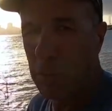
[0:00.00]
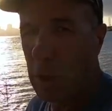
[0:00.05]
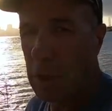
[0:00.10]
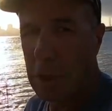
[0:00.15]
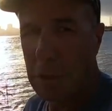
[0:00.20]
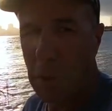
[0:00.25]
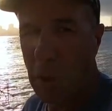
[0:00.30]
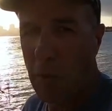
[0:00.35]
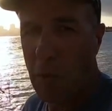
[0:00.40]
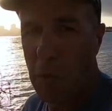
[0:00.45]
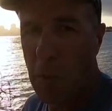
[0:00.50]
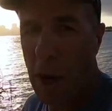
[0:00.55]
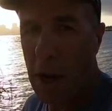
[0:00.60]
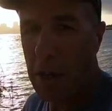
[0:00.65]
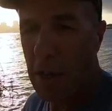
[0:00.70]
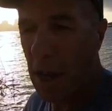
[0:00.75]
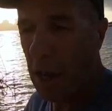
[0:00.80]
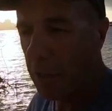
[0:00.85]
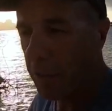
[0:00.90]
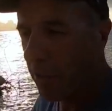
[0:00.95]
but some of you
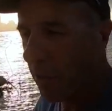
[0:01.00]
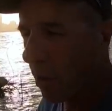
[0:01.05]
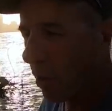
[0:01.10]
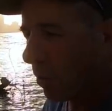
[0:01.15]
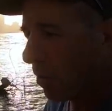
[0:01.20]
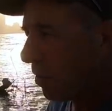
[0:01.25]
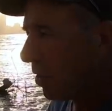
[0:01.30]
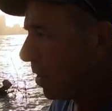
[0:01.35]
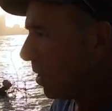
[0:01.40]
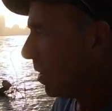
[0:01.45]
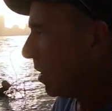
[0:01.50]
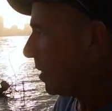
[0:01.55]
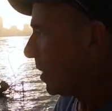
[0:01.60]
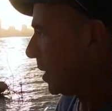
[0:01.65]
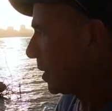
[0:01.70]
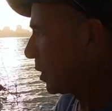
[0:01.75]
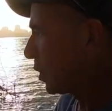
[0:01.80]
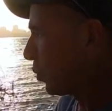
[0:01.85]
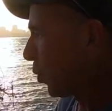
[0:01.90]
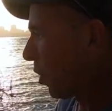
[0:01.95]
might not know,
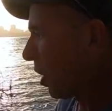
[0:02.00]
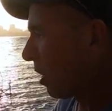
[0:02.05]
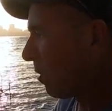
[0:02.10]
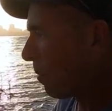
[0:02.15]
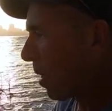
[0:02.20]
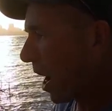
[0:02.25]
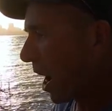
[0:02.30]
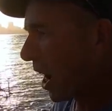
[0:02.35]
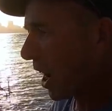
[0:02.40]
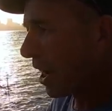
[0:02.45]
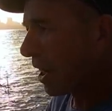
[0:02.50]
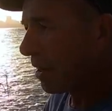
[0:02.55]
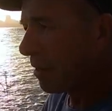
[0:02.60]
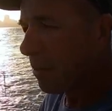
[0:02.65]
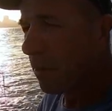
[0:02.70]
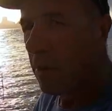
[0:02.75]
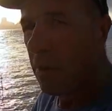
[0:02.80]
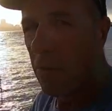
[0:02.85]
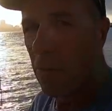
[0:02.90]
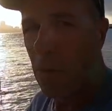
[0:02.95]
this is one of my
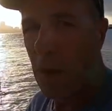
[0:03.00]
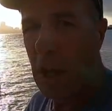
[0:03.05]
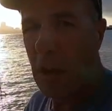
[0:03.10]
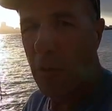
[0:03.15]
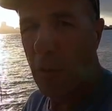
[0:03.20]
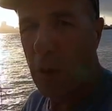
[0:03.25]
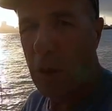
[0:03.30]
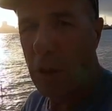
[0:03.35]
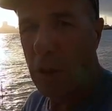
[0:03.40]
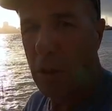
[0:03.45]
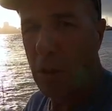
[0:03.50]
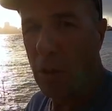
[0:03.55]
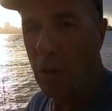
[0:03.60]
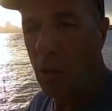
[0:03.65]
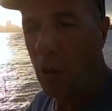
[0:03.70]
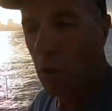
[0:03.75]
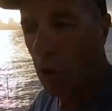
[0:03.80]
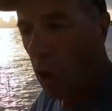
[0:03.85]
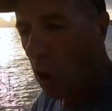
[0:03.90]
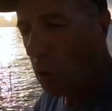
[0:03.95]
favorite
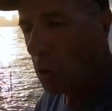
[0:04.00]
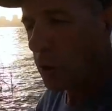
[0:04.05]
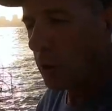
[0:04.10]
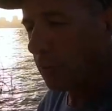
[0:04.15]
close